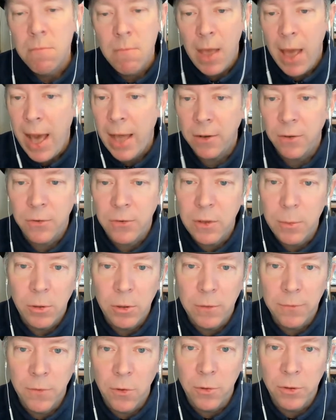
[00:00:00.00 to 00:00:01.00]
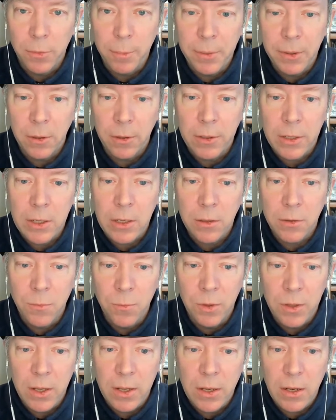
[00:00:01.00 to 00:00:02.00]
had a similar vulnerability
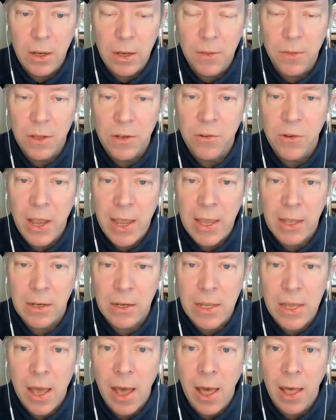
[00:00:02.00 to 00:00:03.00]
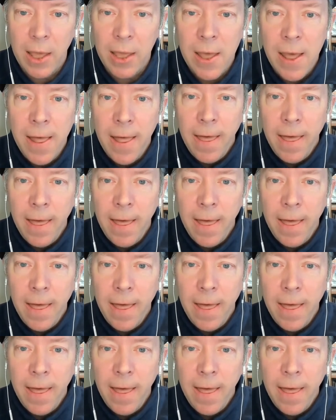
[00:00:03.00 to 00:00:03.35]
in, in, the JNDI.